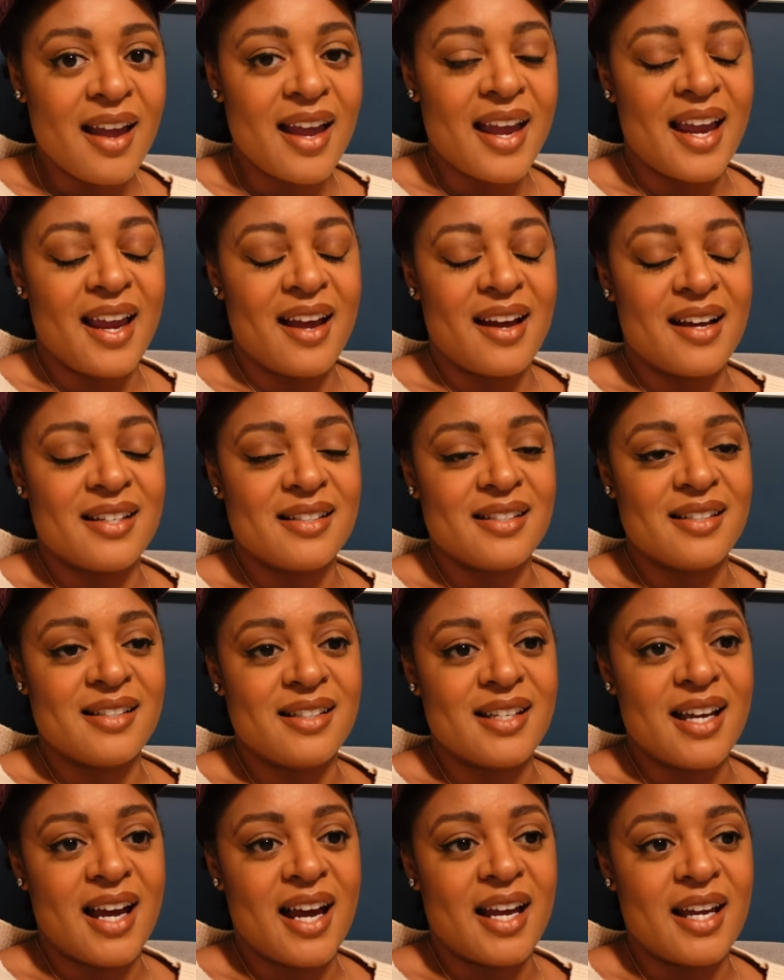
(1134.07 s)

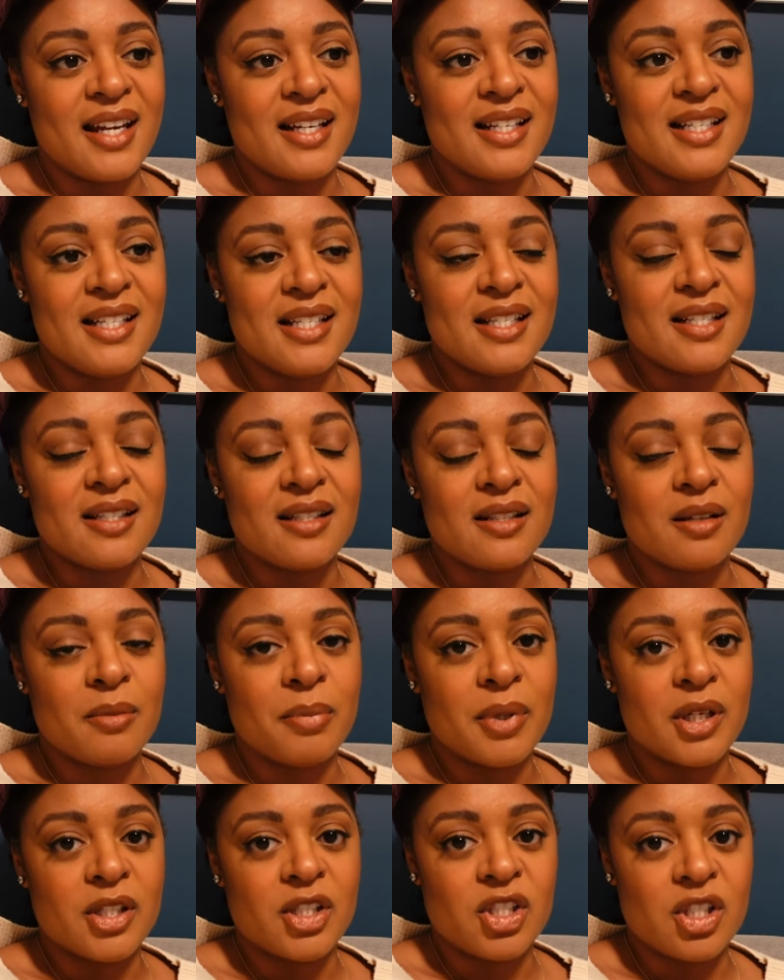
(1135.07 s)
and I needed a
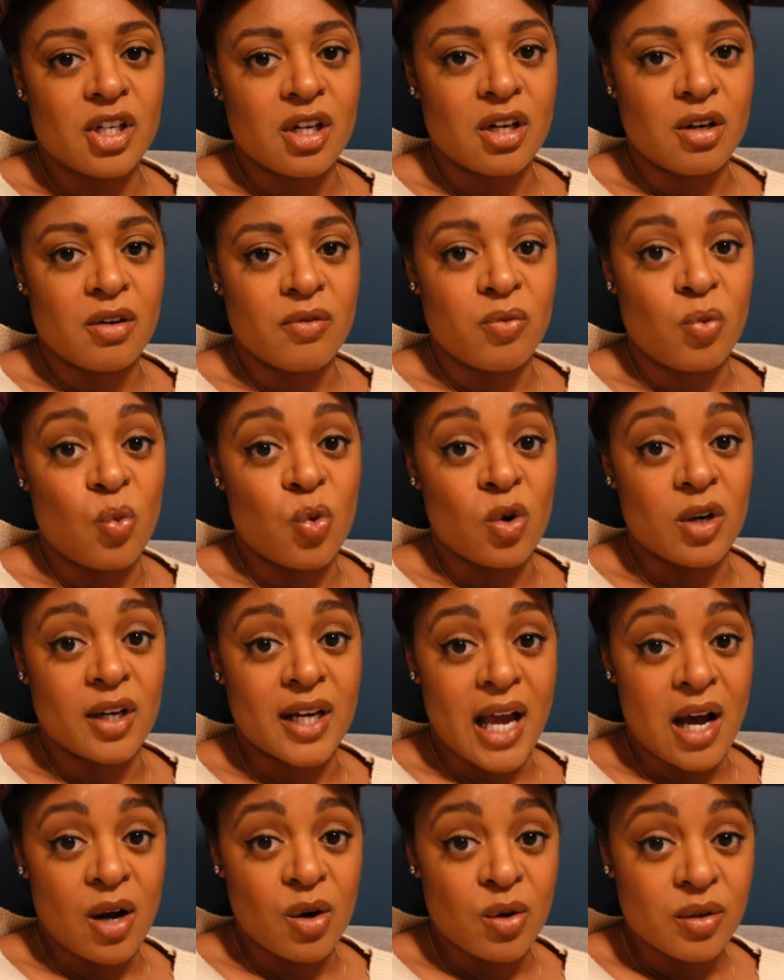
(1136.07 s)
bunch of
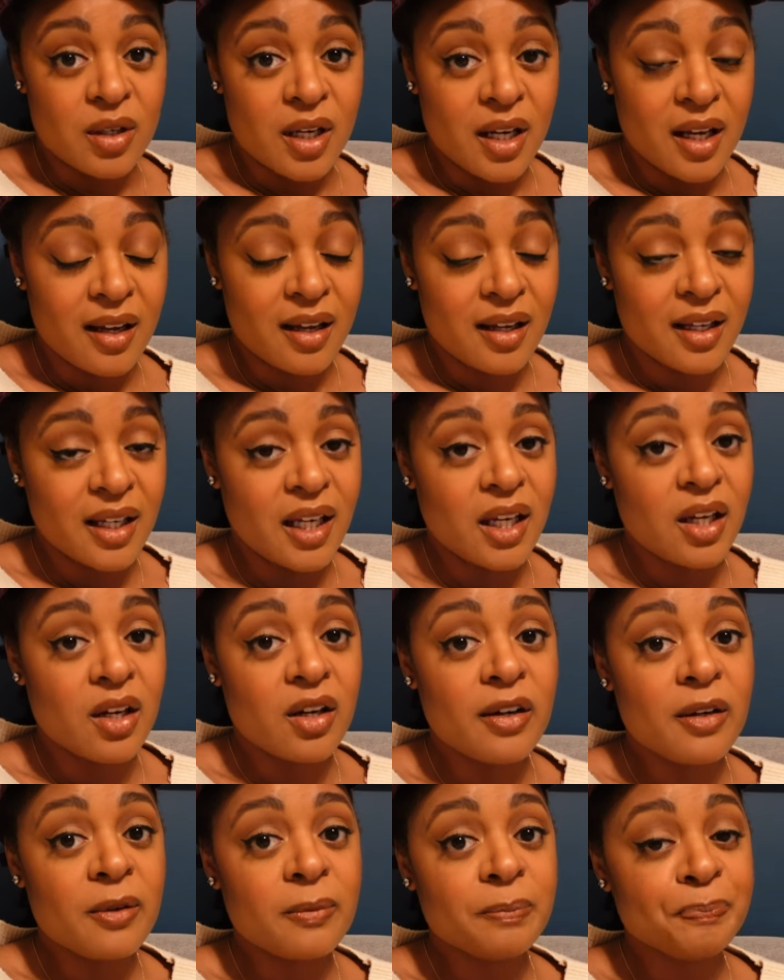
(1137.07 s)
workout
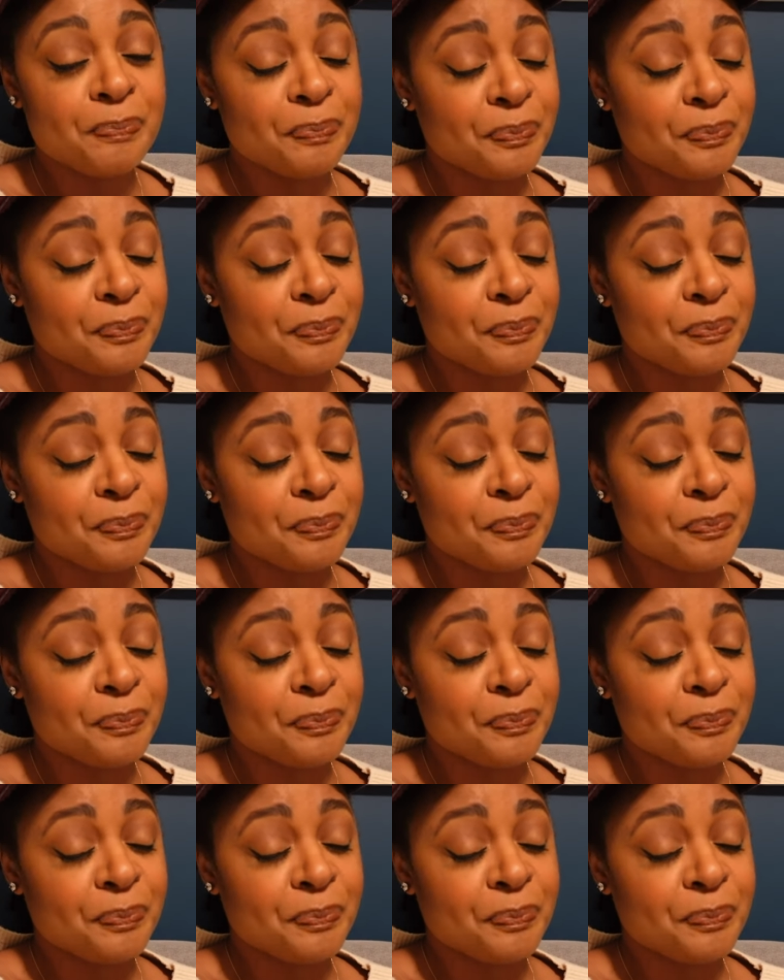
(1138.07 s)
gear.